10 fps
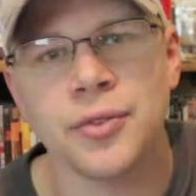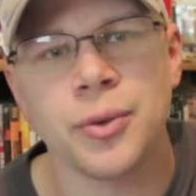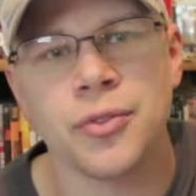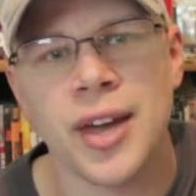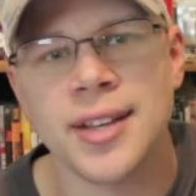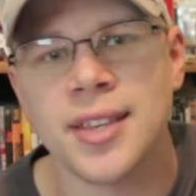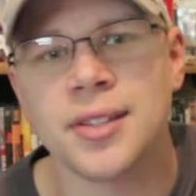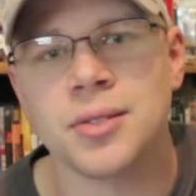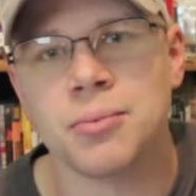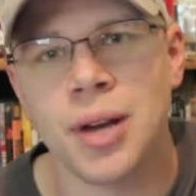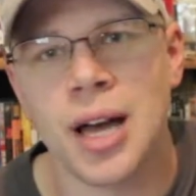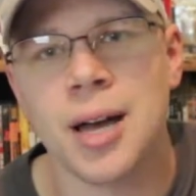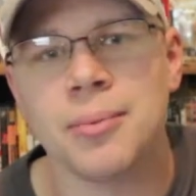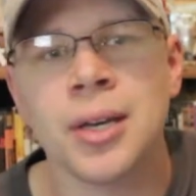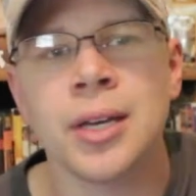from the fact that it's a
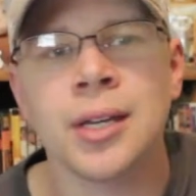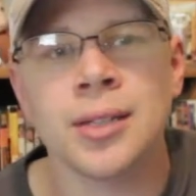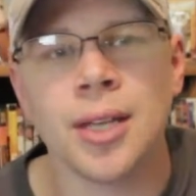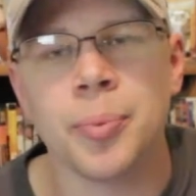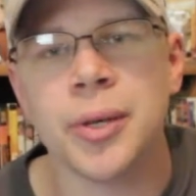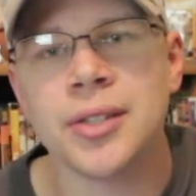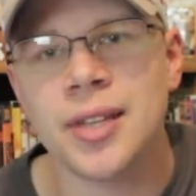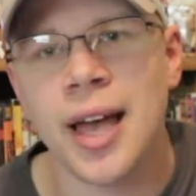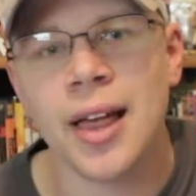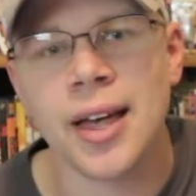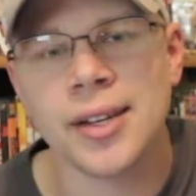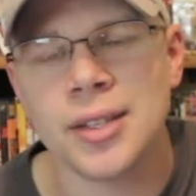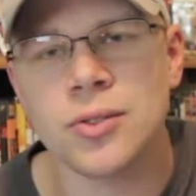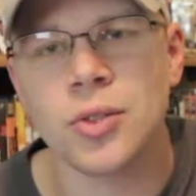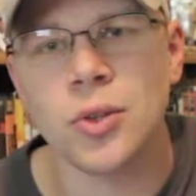mom that beats the hell out of
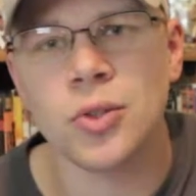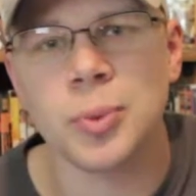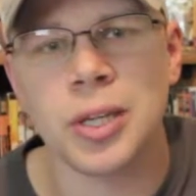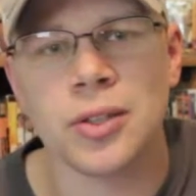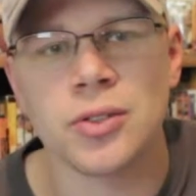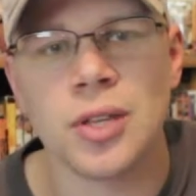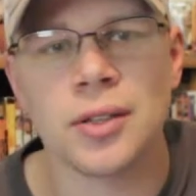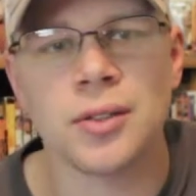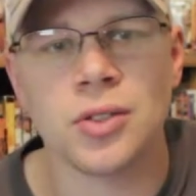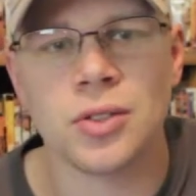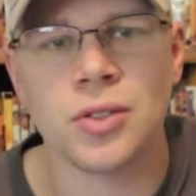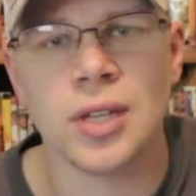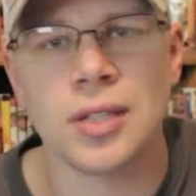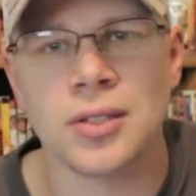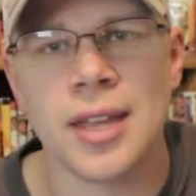these dudes because they
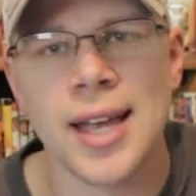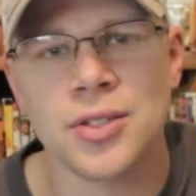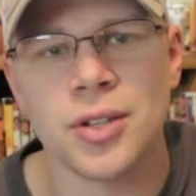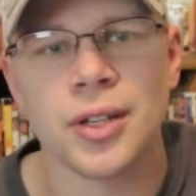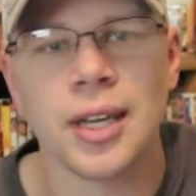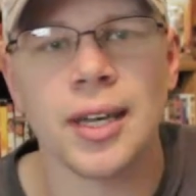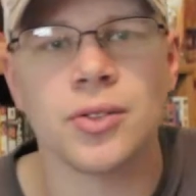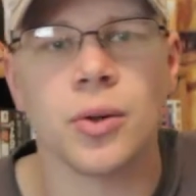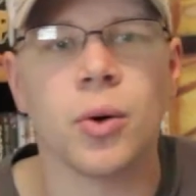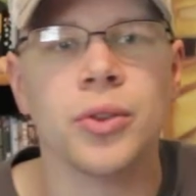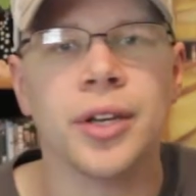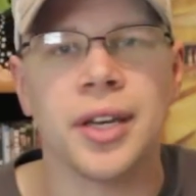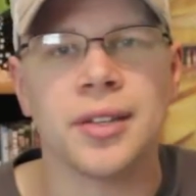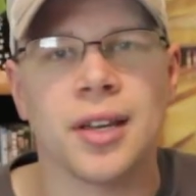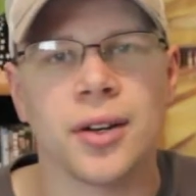snatch their kids or hold
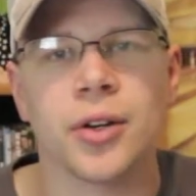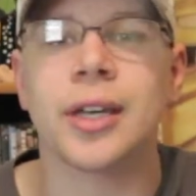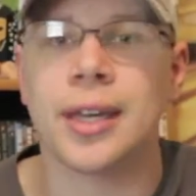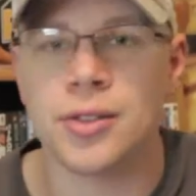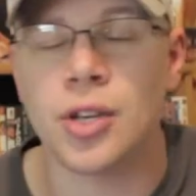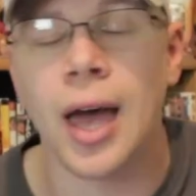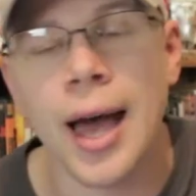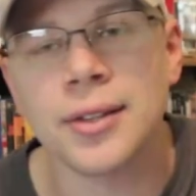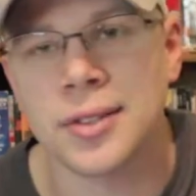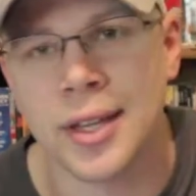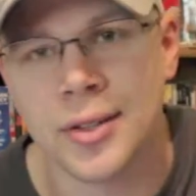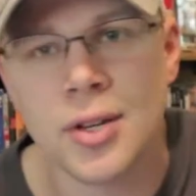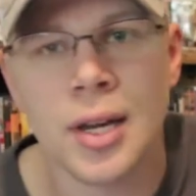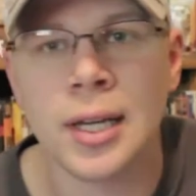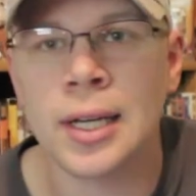her kids
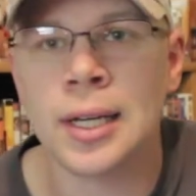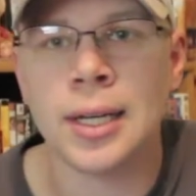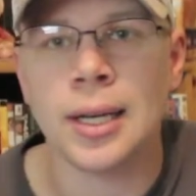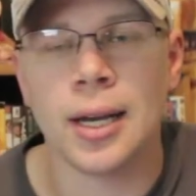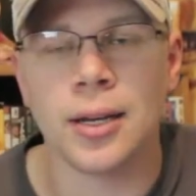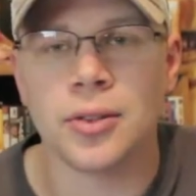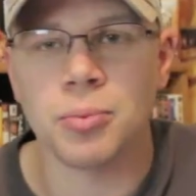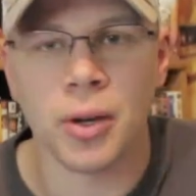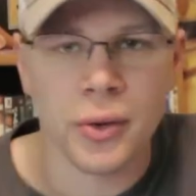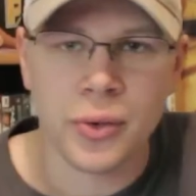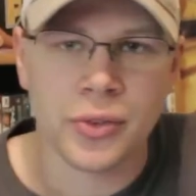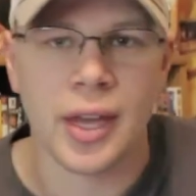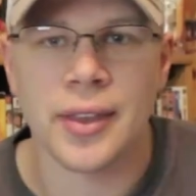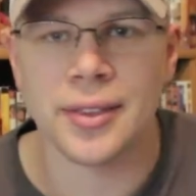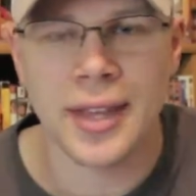hostage, and it's Mother's
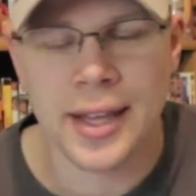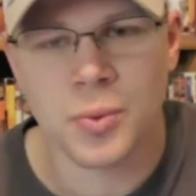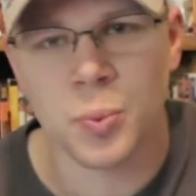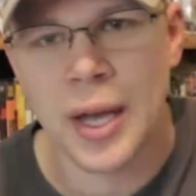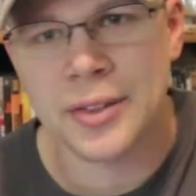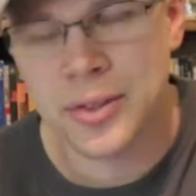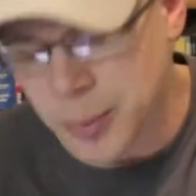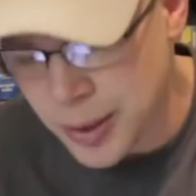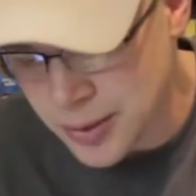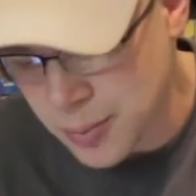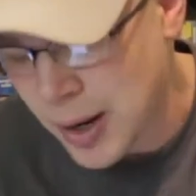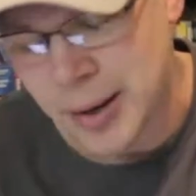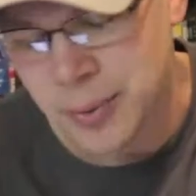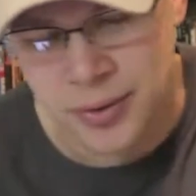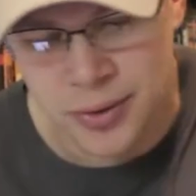Day. That's the reason
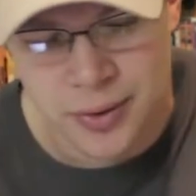why it